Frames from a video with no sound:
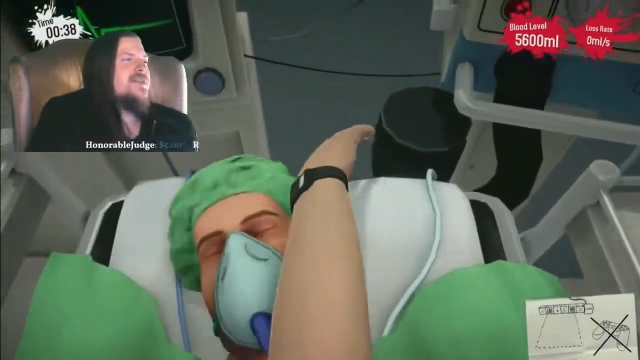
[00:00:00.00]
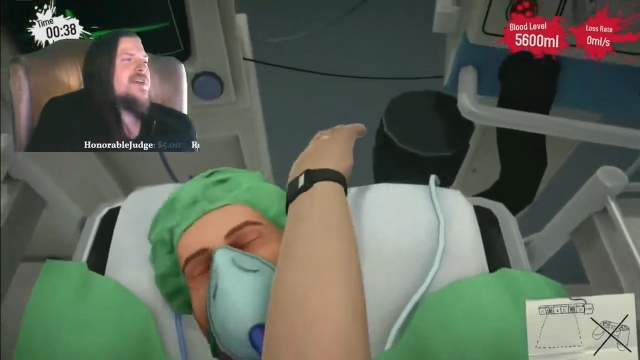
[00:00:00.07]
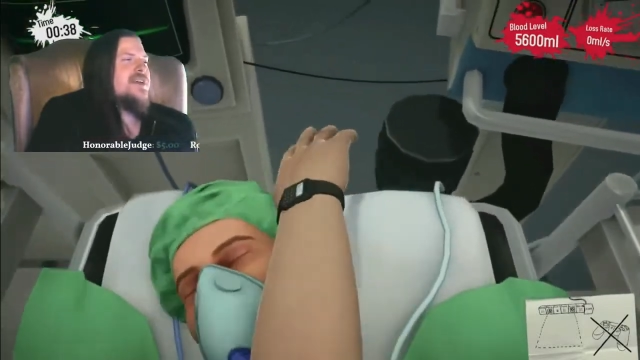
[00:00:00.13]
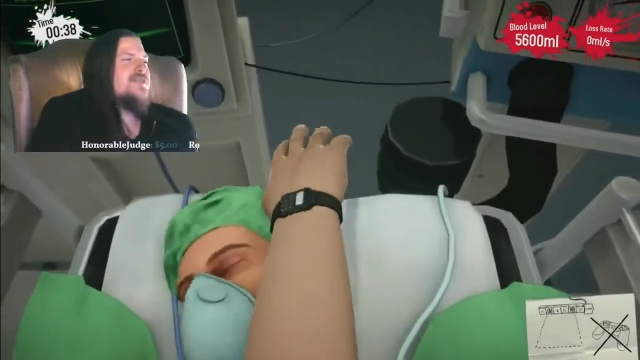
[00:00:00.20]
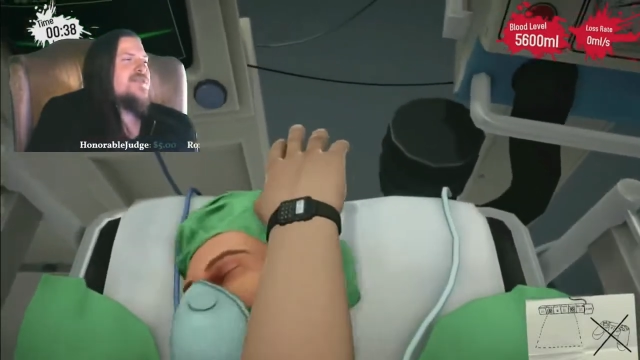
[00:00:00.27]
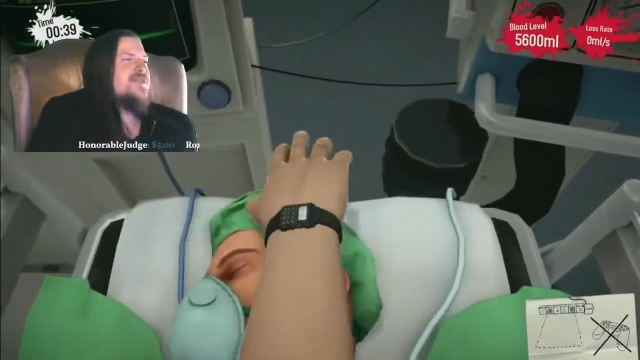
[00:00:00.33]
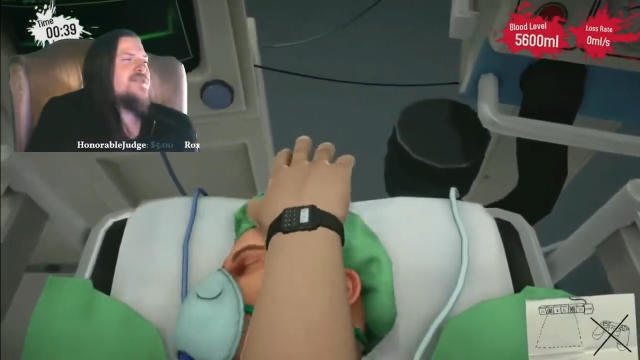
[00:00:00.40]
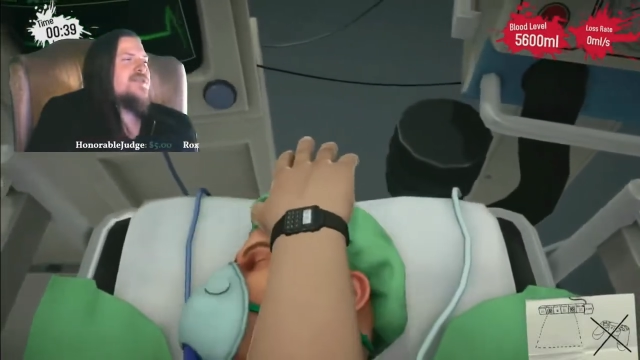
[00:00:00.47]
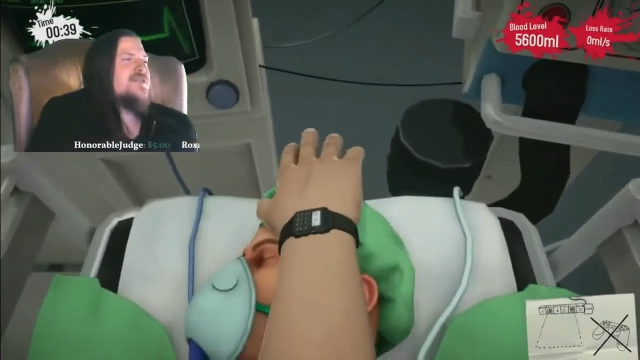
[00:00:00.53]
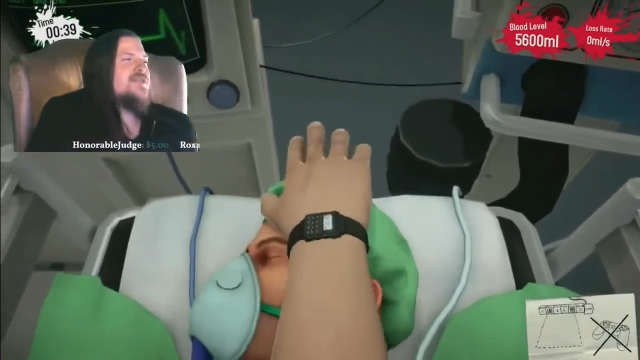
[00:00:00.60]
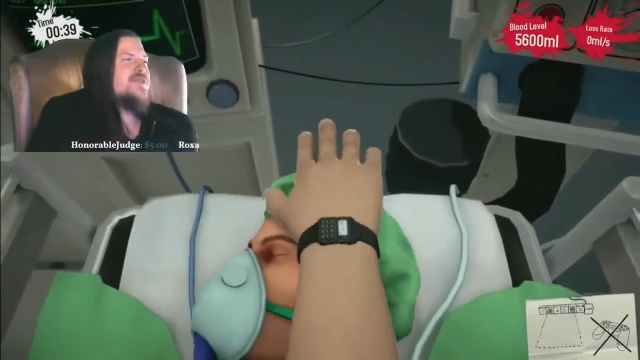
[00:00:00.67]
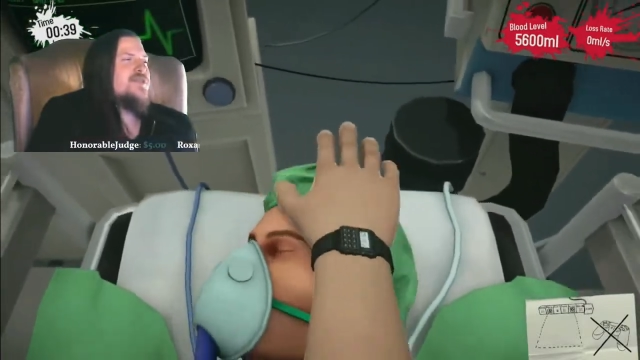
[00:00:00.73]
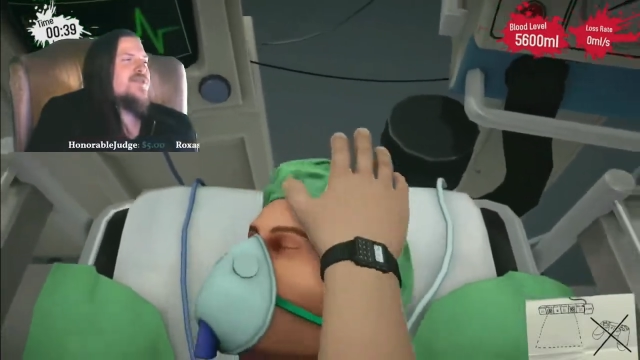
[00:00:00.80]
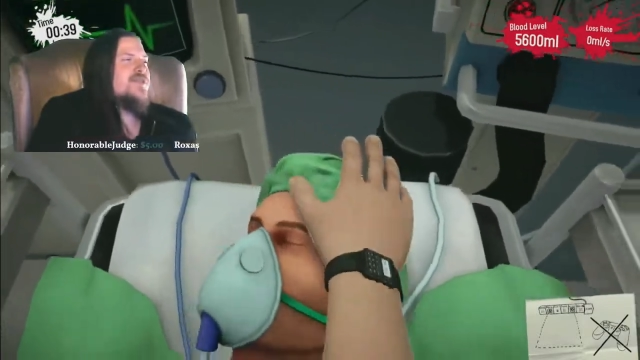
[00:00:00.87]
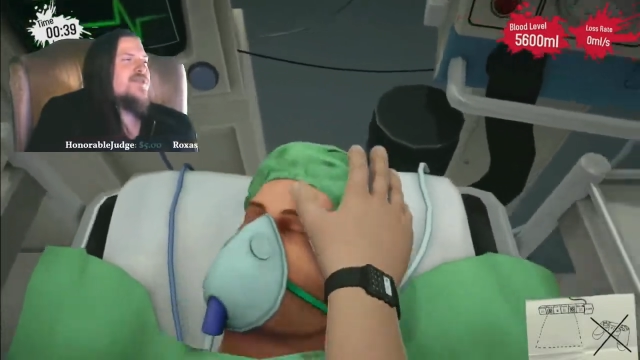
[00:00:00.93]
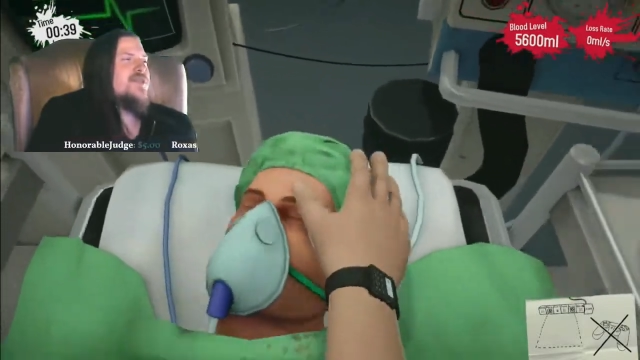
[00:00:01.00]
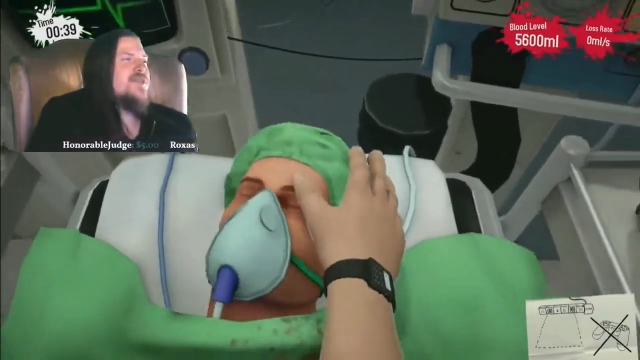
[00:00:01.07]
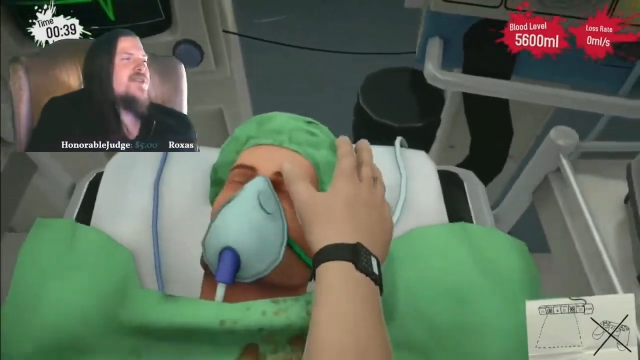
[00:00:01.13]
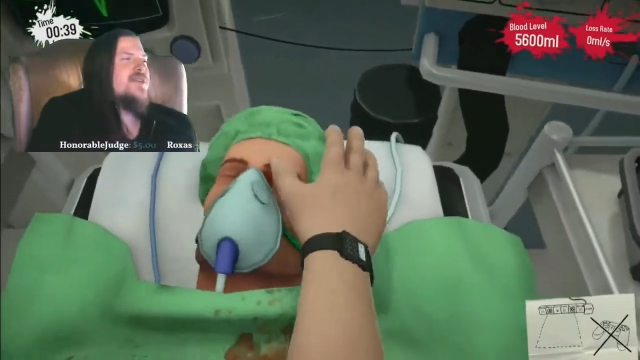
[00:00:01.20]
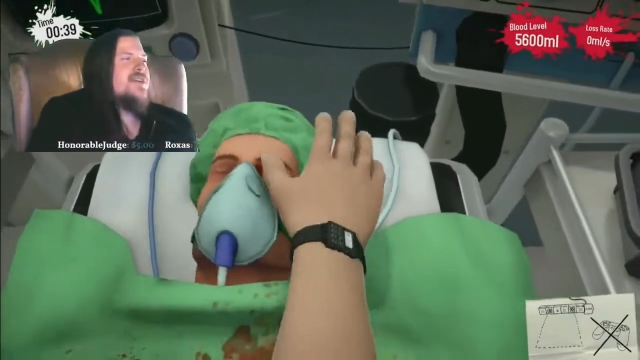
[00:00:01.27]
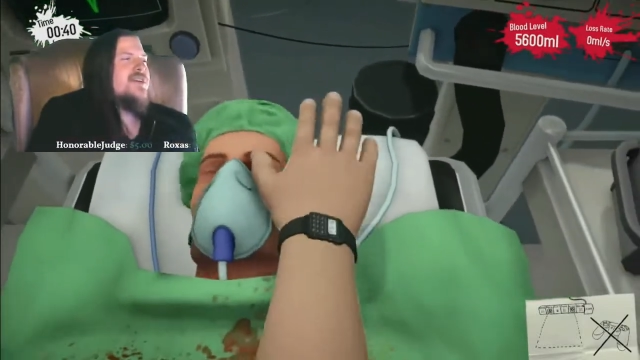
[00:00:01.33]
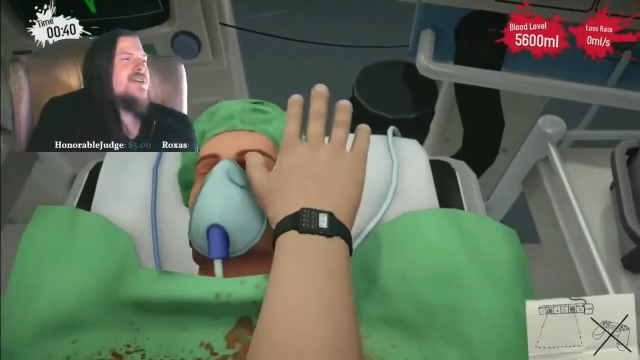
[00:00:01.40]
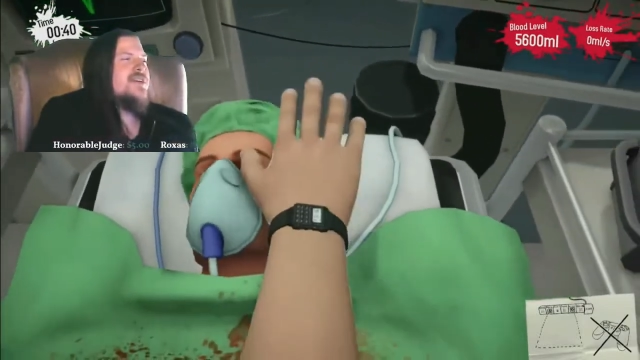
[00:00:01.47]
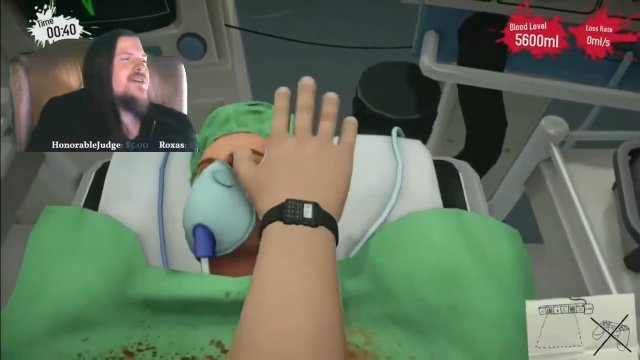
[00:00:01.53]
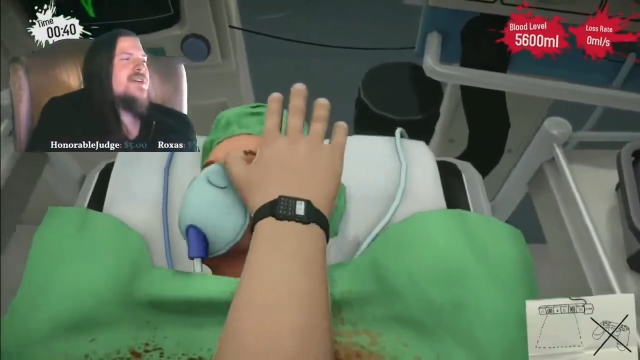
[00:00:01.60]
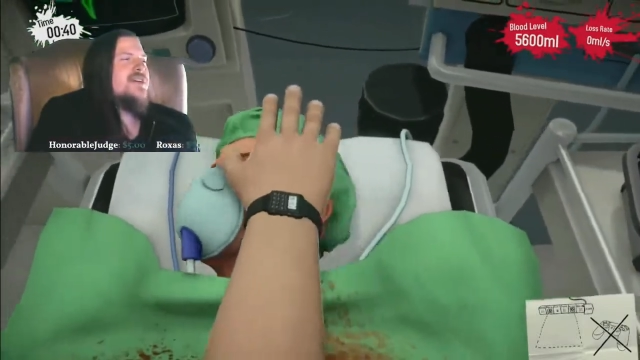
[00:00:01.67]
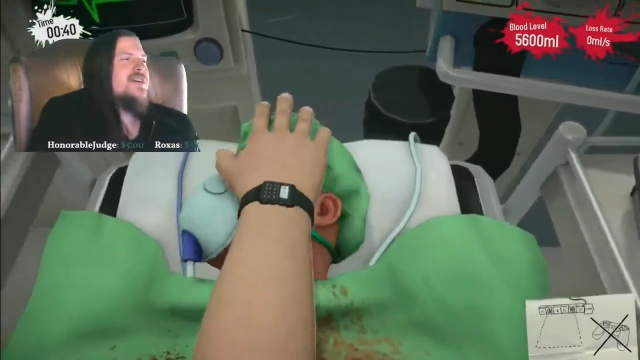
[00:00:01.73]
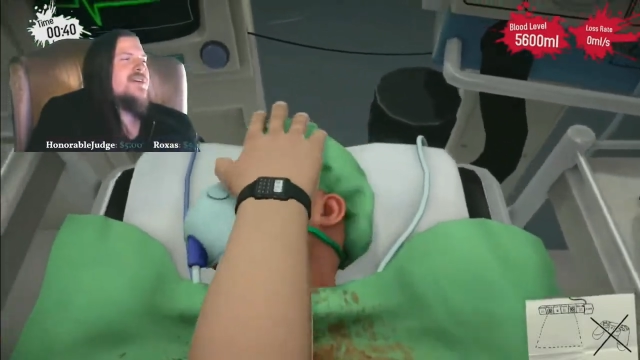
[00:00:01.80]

that feels so good.